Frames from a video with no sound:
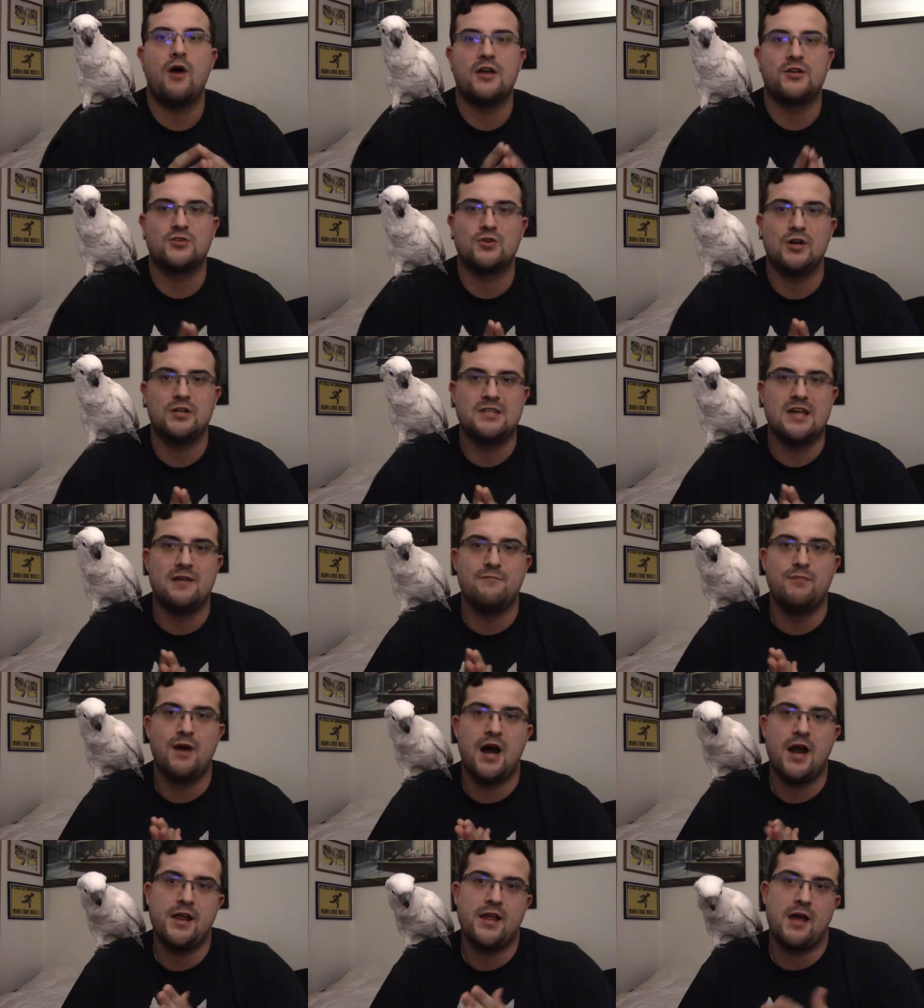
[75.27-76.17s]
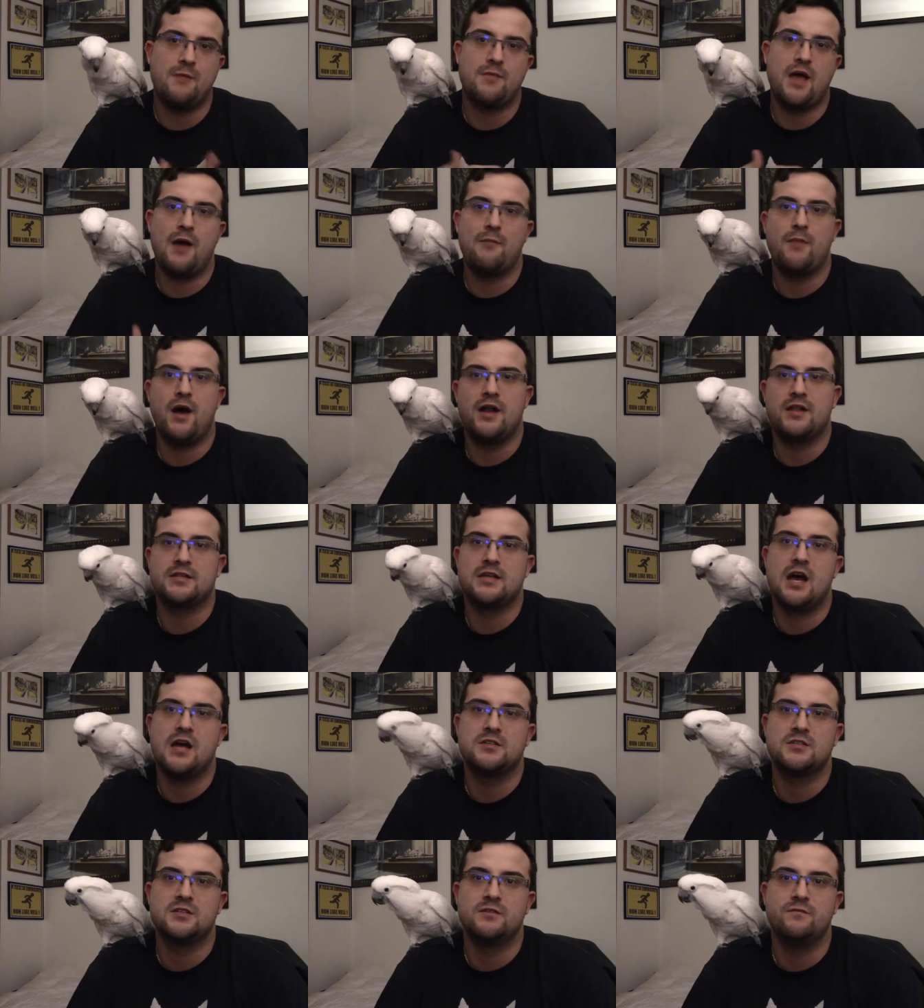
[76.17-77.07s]
I saw a dead body. I'm not
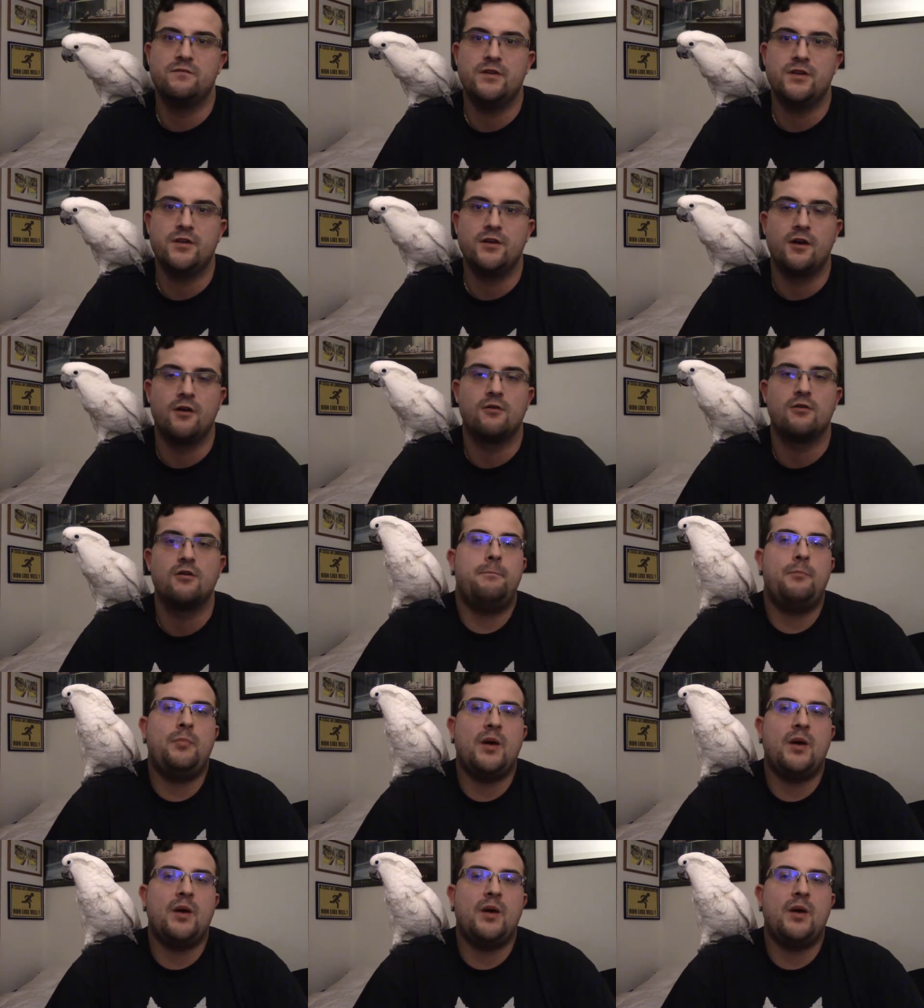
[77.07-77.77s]
monetizing the video.